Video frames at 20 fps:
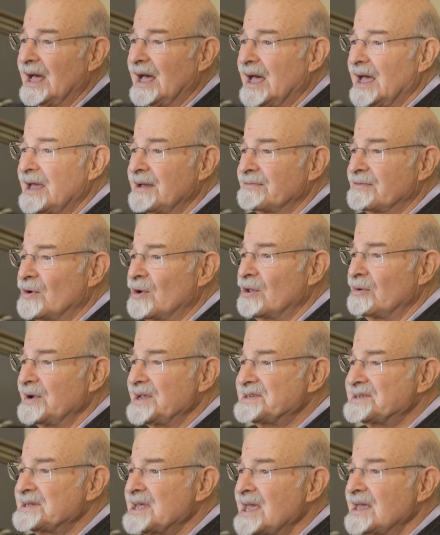I have
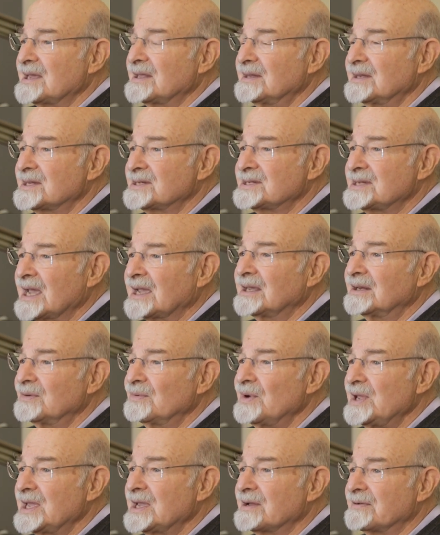always taken the
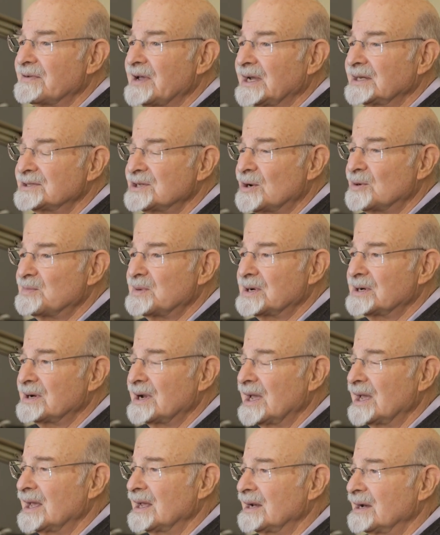second week of
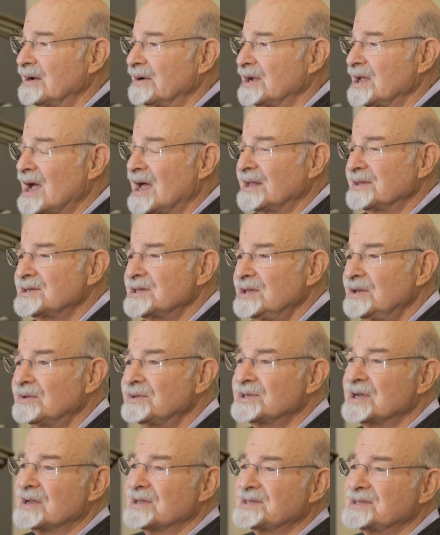October, gone to
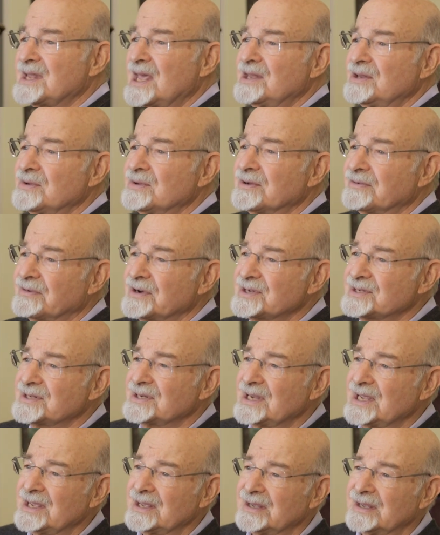Utah State
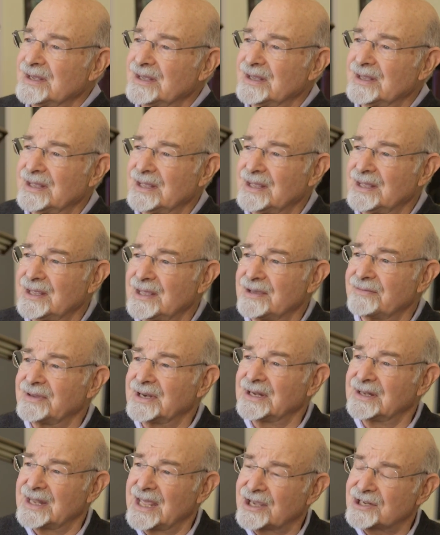University,
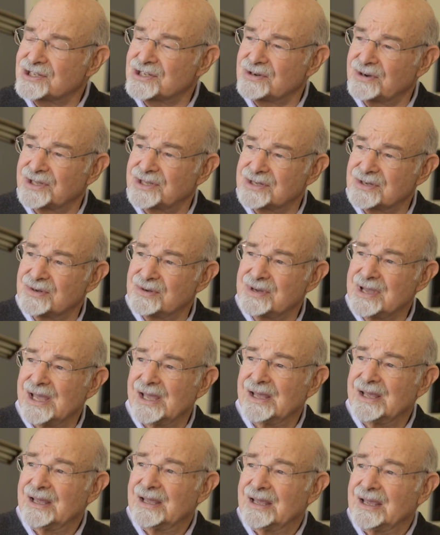given a lecture or two,
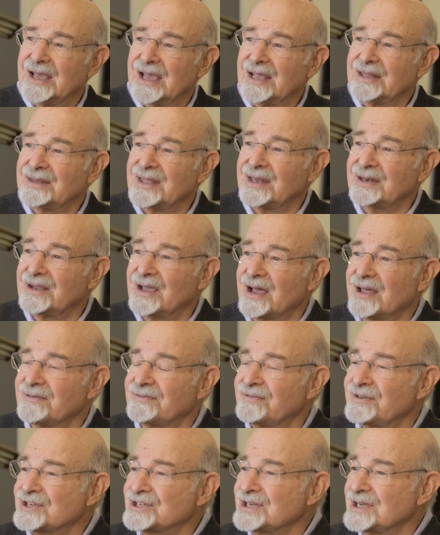and then
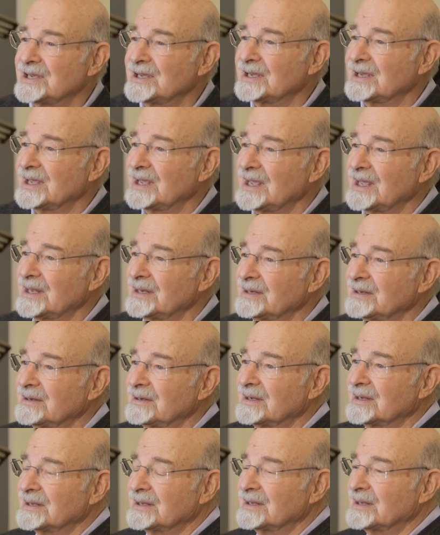gone fishing in
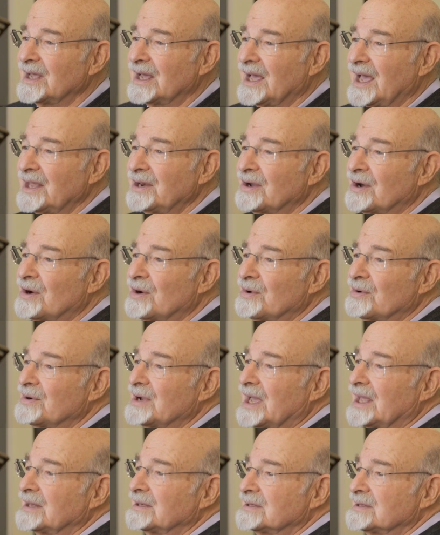
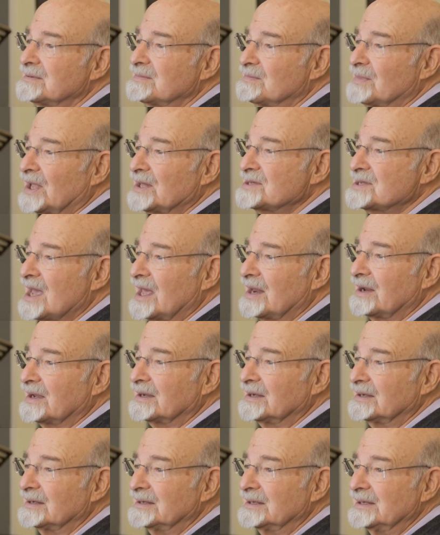Idaho and
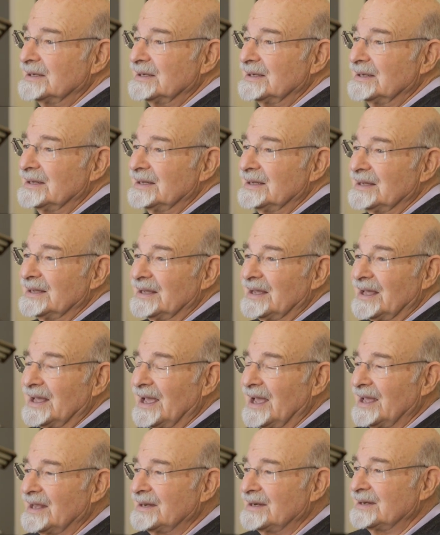Montana.
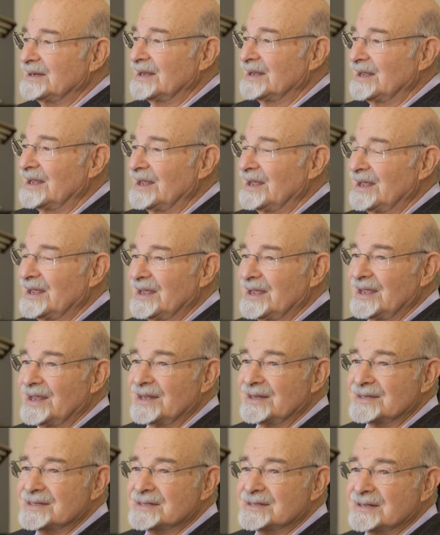And
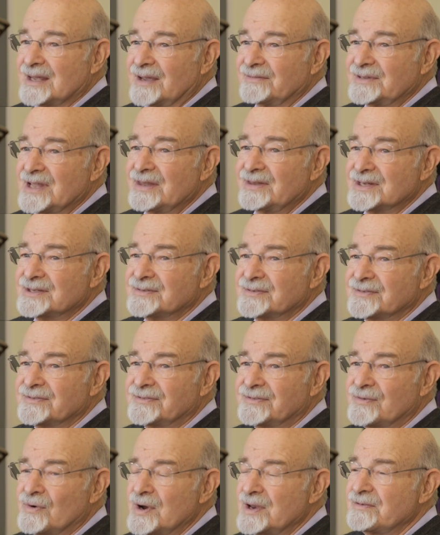I've done this for
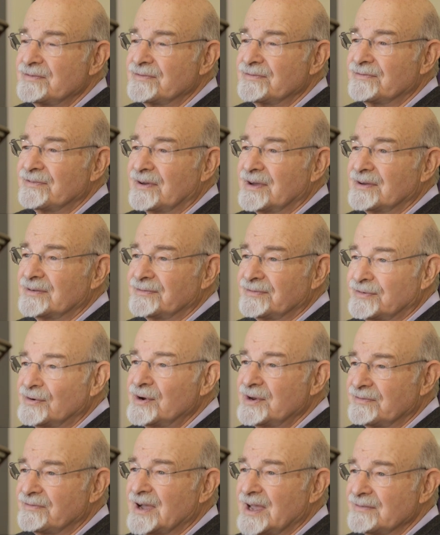
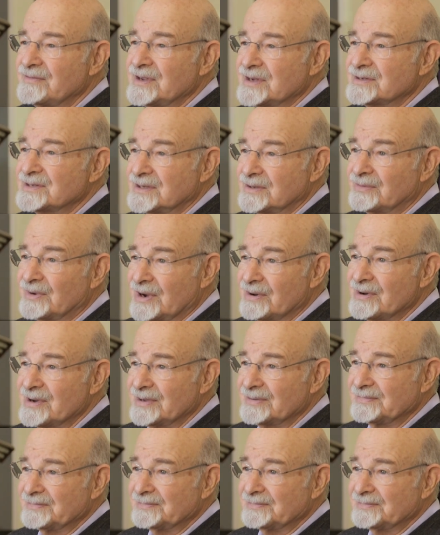45 years in a row,